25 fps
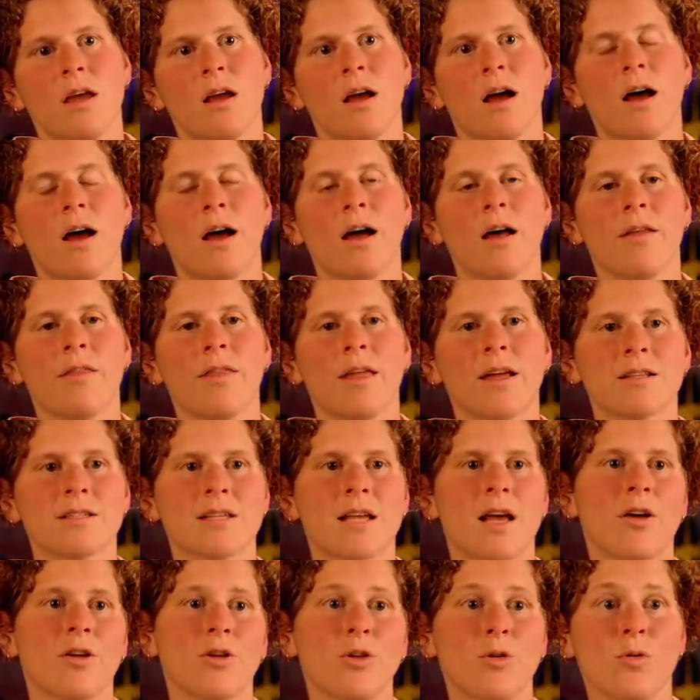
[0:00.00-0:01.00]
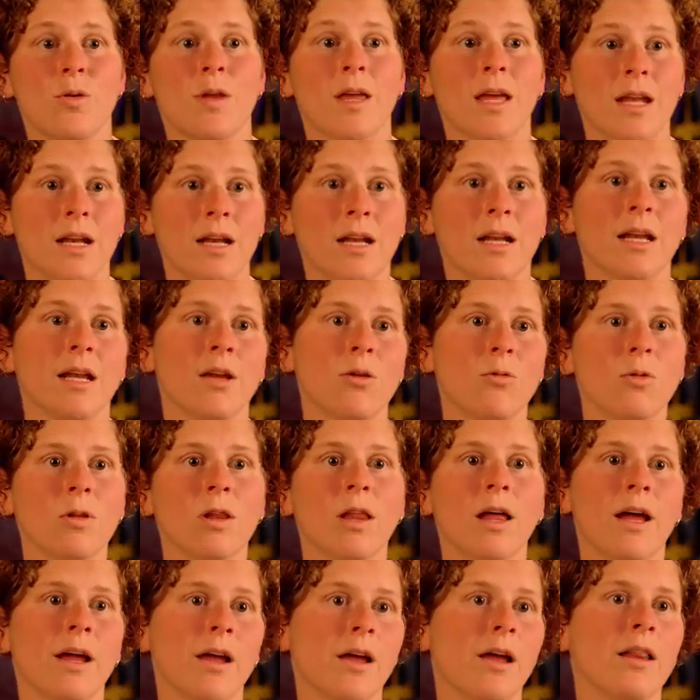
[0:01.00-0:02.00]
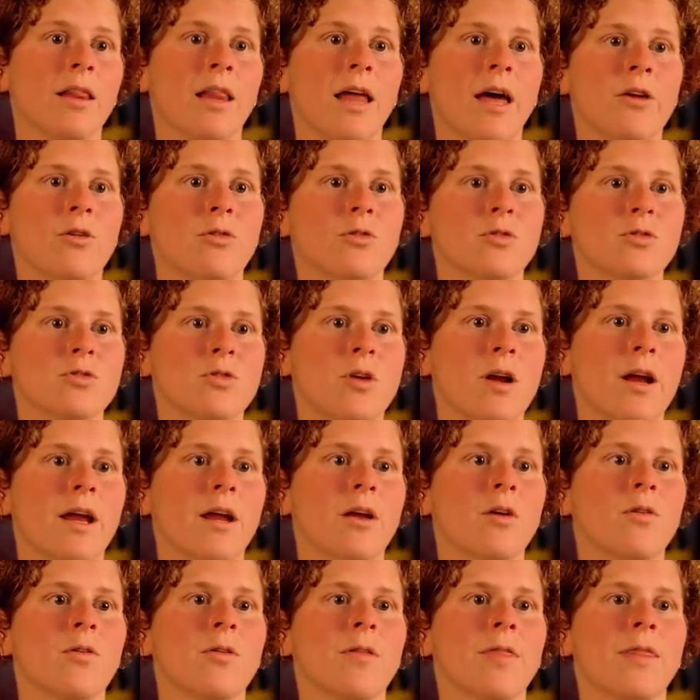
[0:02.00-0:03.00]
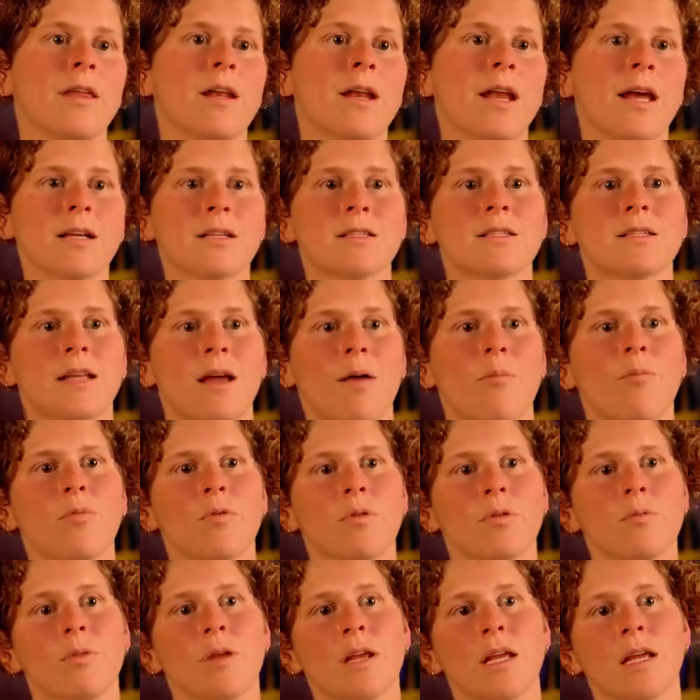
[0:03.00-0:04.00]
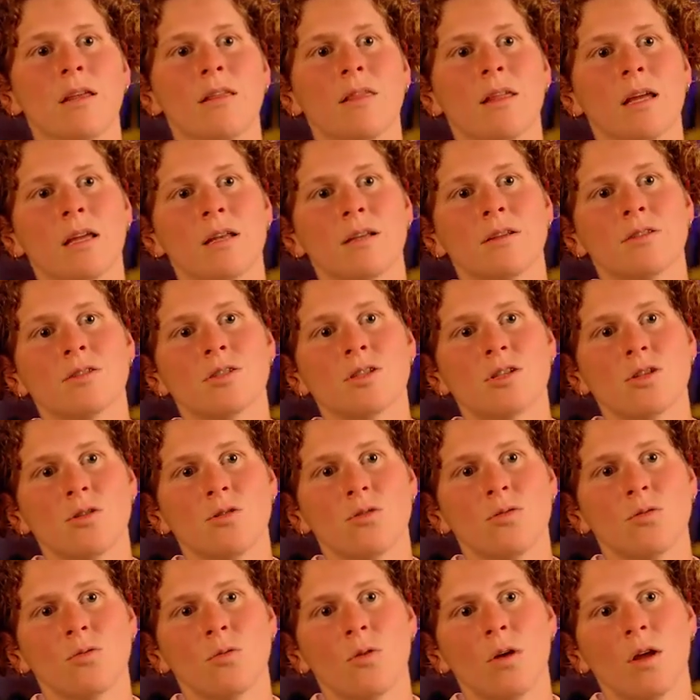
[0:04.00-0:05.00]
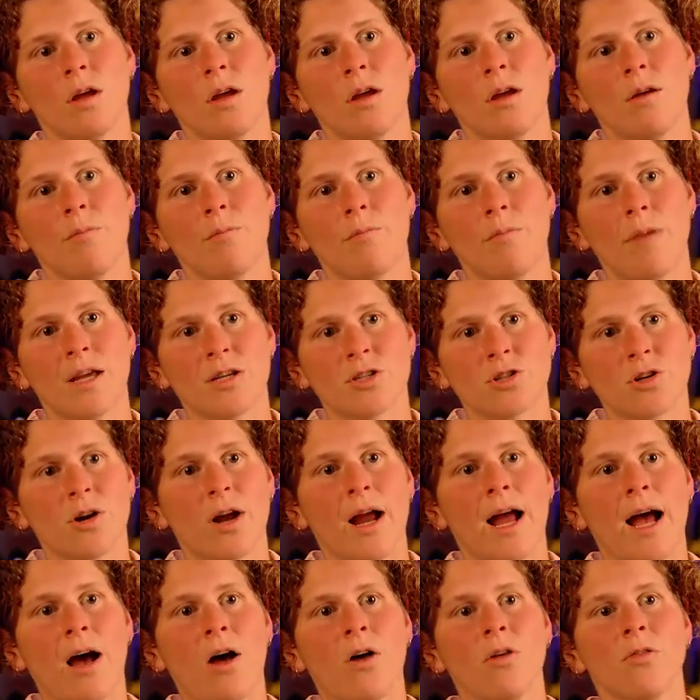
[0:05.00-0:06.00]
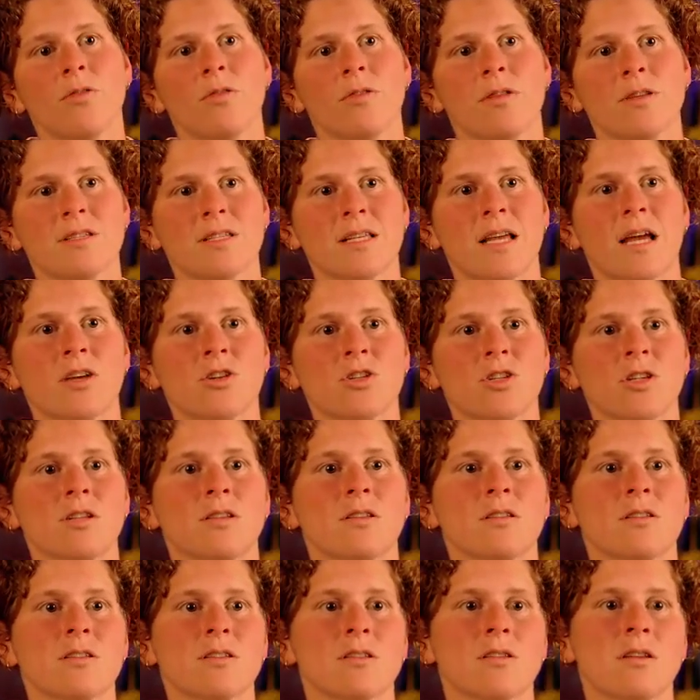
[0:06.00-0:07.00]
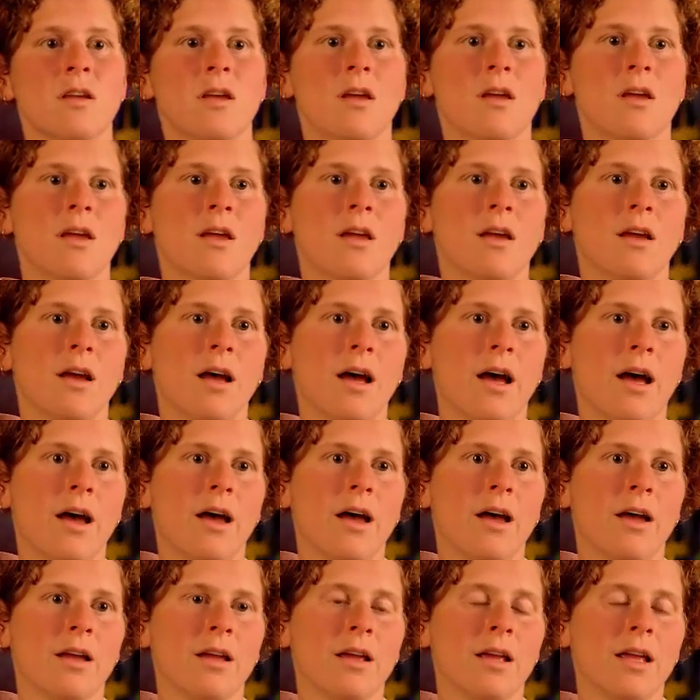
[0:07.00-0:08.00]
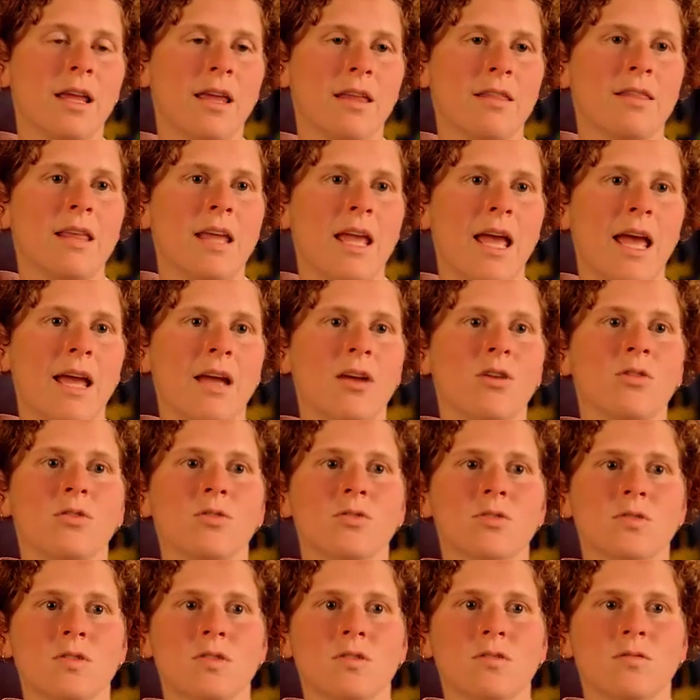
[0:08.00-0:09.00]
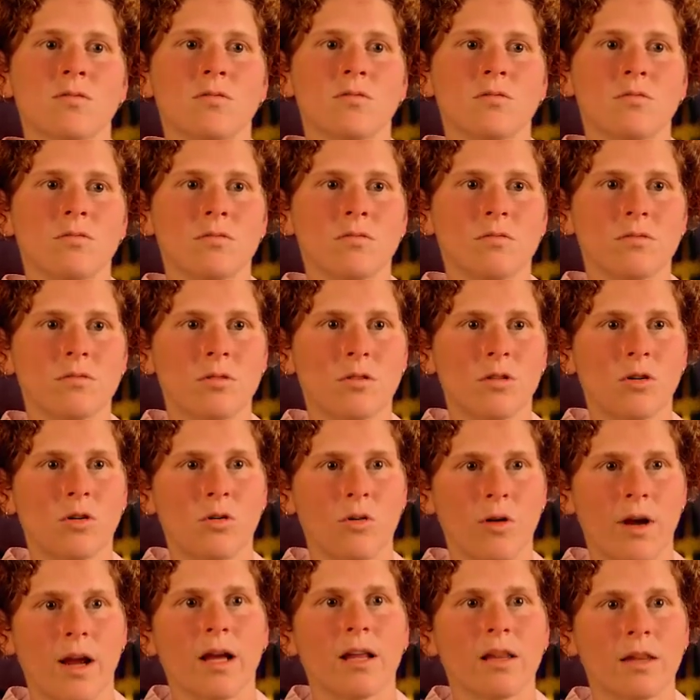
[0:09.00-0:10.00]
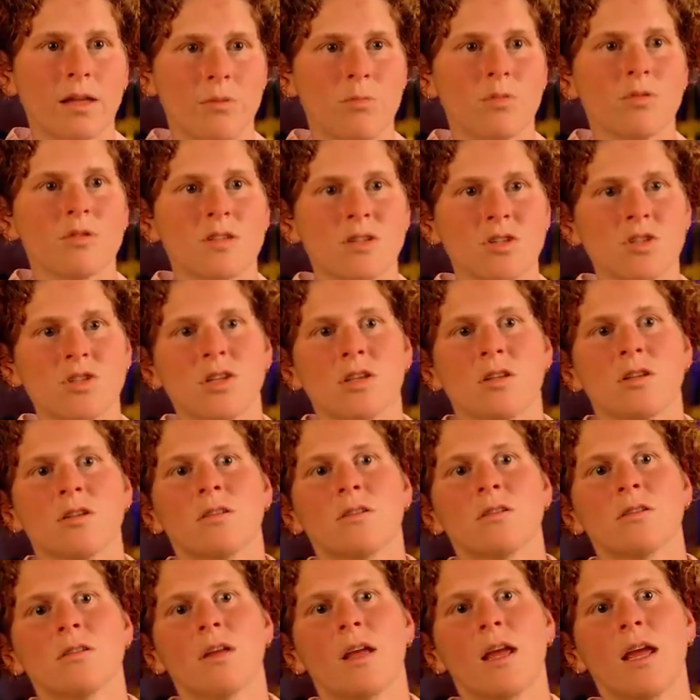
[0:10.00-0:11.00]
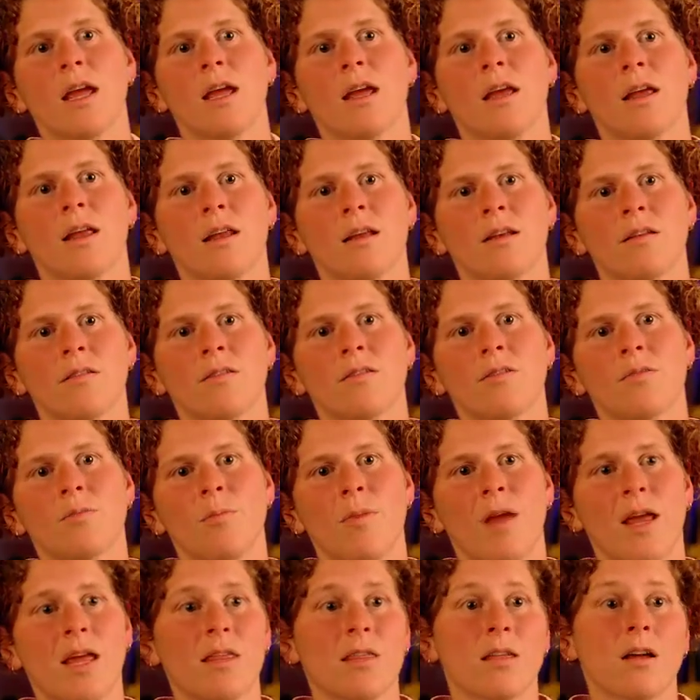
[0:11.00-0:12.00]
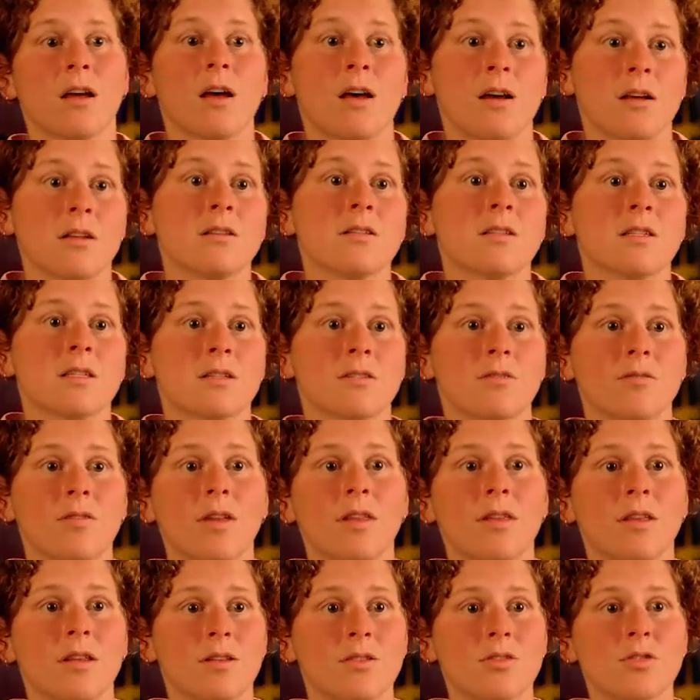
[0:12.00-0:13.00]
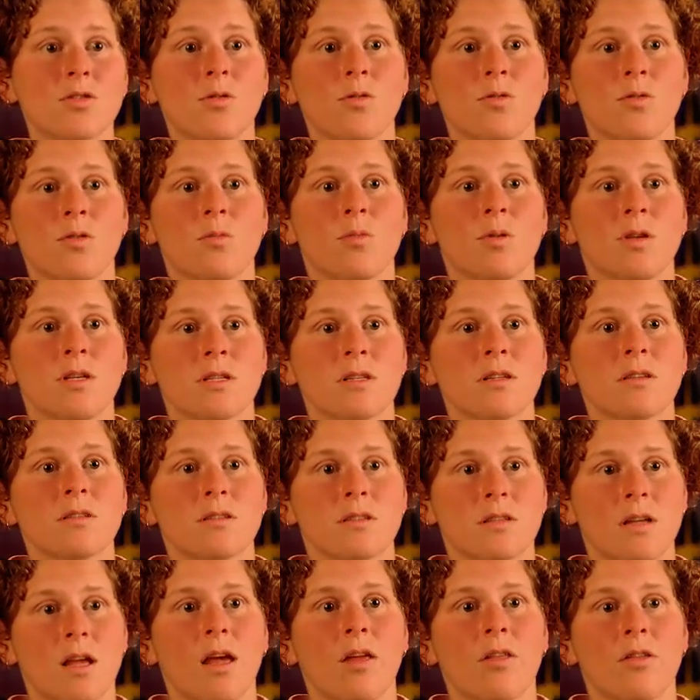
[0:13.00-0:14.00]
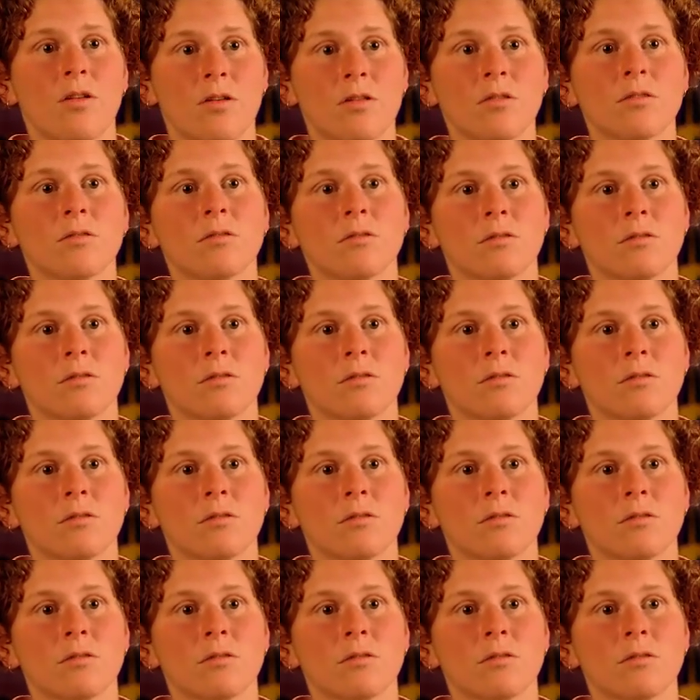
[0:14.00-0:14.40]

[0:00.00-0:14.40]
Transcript: That's how you get an equilateral triangle. And the next step would be then to measure out the sections, get the angles correctly positioned, and make the cuts, and then screw the pieces together.